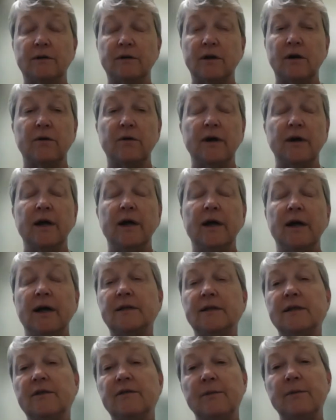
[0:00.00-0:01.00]
So
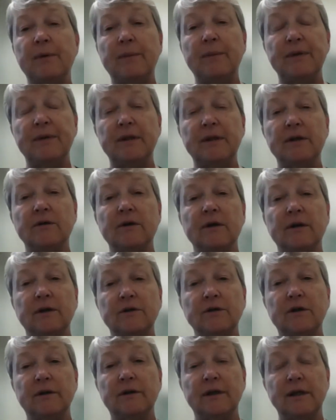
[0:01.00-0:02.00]
a seven puppy litter on a
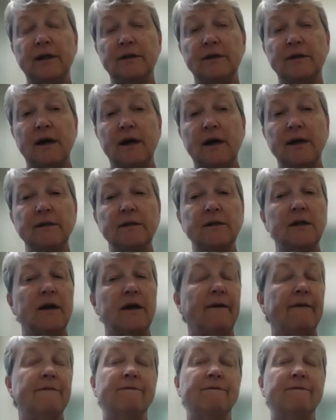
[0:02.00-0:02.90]
dog that size